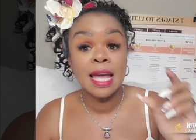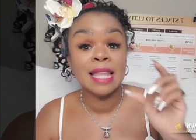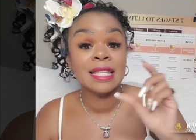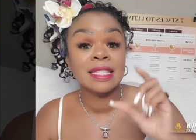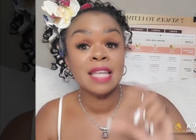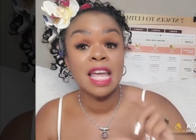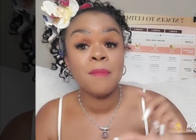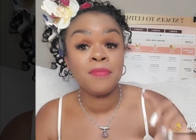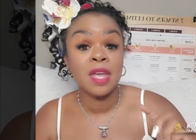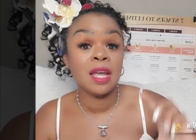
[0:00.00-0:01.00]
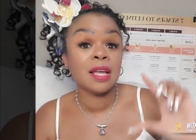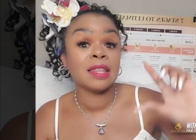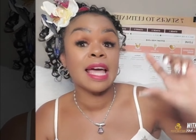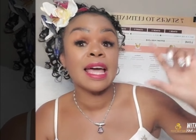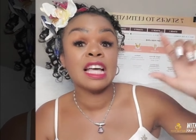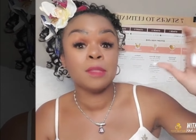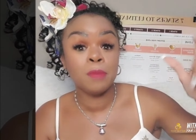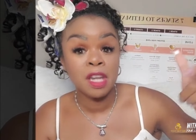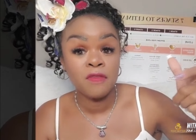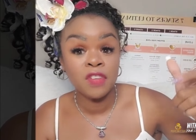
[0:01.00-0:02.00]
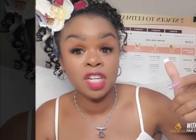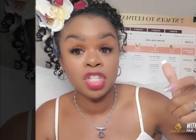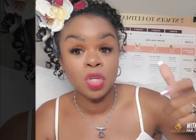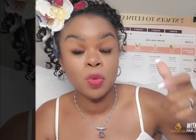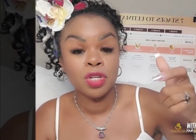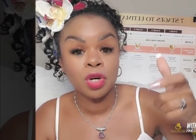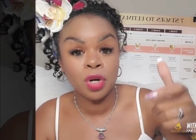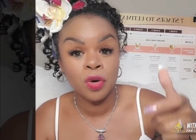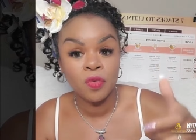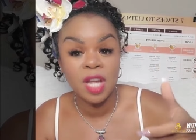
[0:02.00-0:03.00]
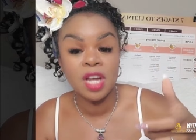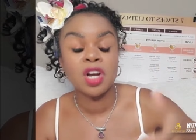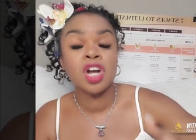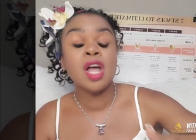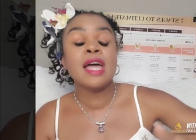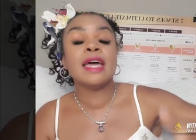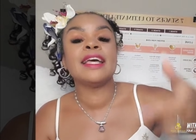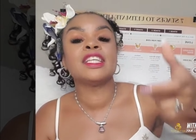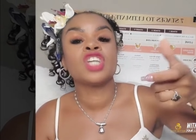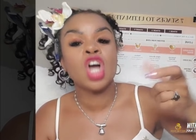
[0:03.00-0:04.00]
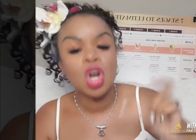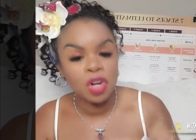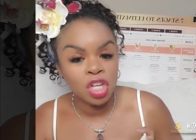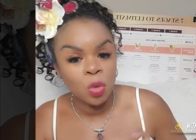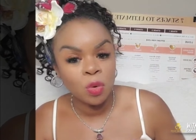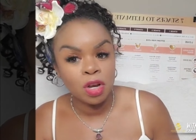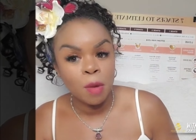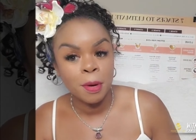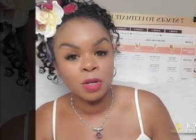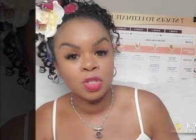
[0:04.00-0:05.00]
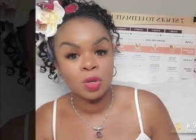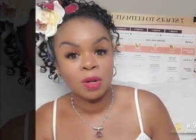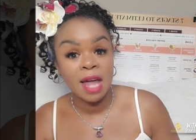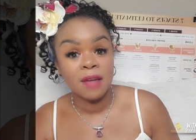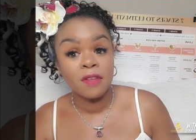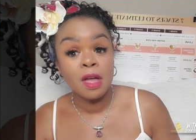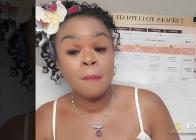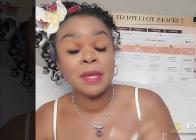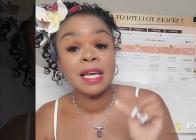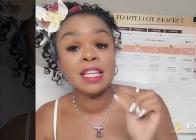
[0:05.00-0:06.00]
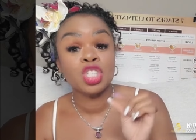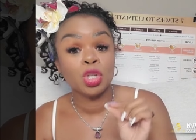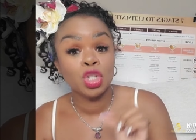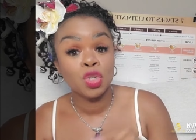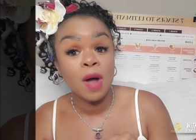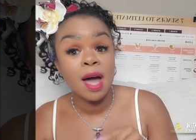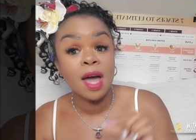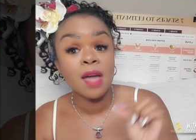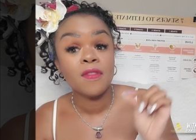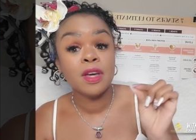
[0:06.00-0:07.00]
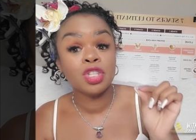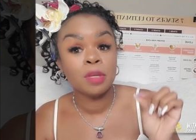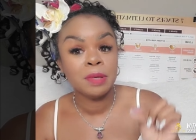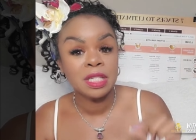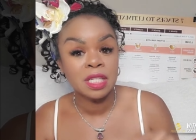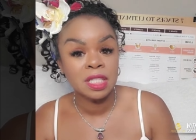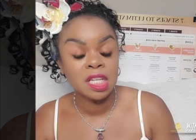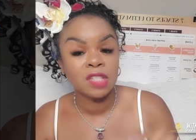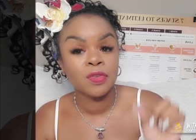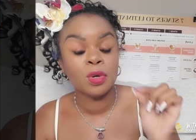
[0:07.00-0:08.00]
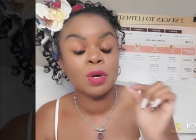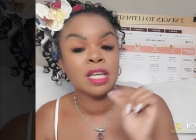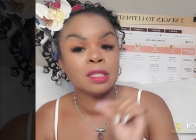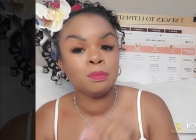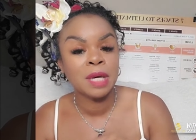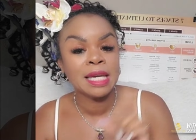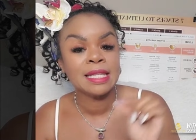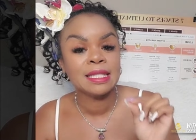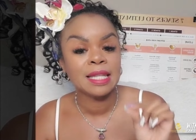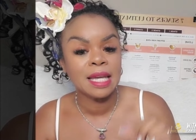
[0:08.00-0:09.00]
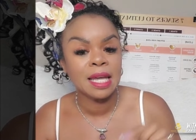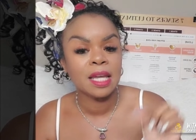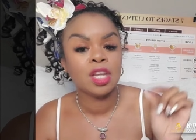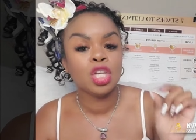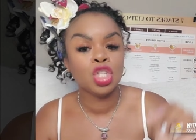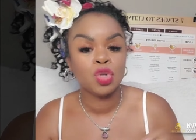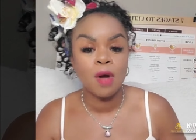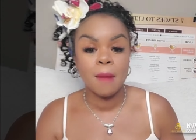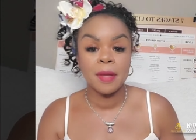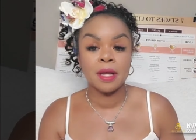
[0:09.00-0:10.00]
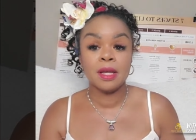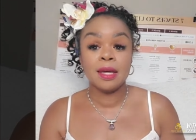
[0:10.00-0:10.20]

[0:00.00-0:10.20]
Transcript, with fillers: And the same thing that has benefited you in your career is hurting you in your personal life, because your drive to be successful is based in trauma.